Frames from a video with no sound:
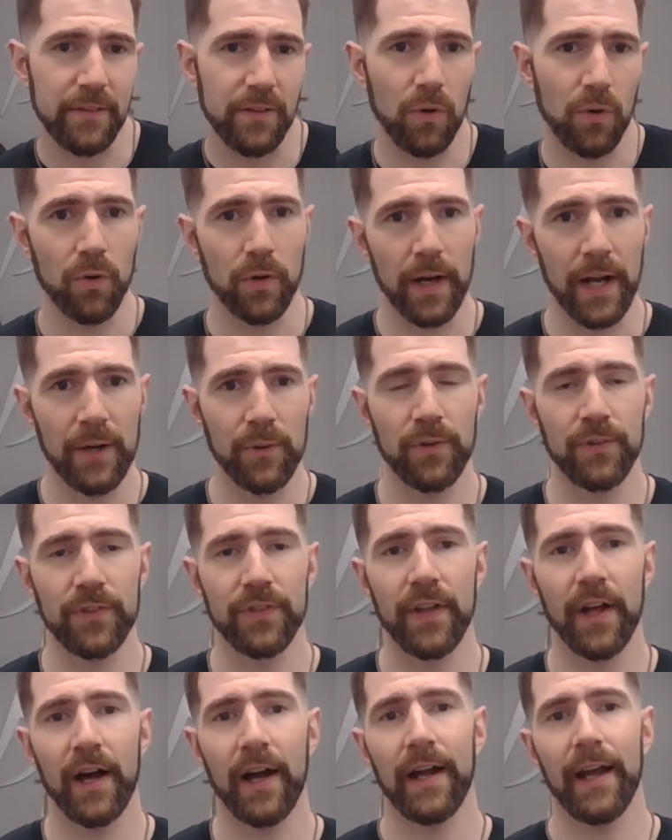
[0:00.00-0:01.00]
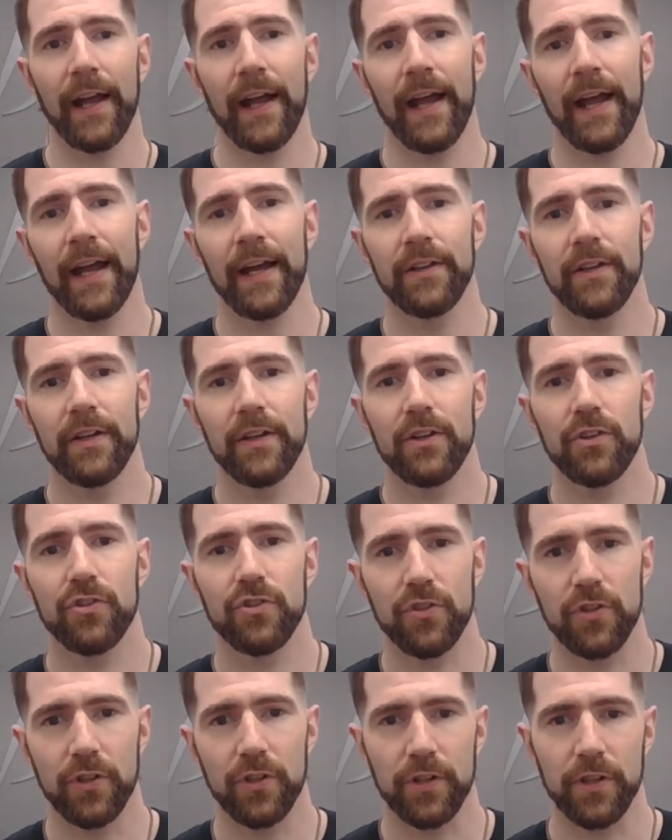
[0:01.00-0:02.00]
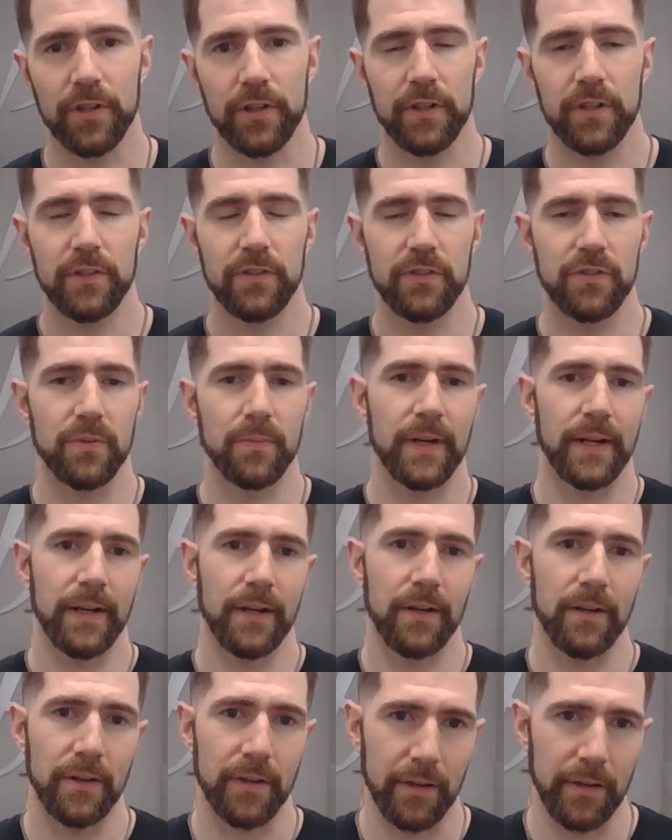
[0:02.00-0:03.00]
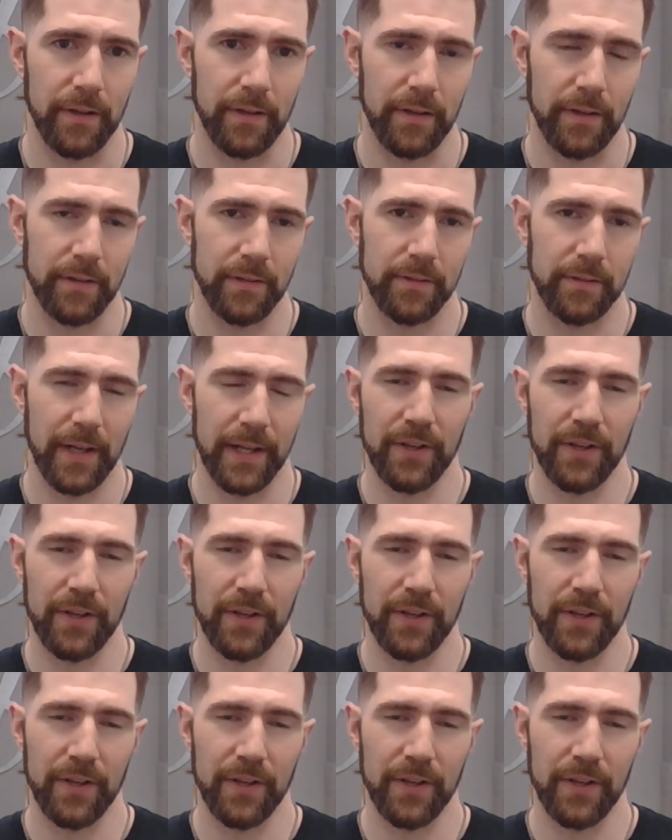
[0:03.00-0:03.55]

or I will not add sugar to my alcohol.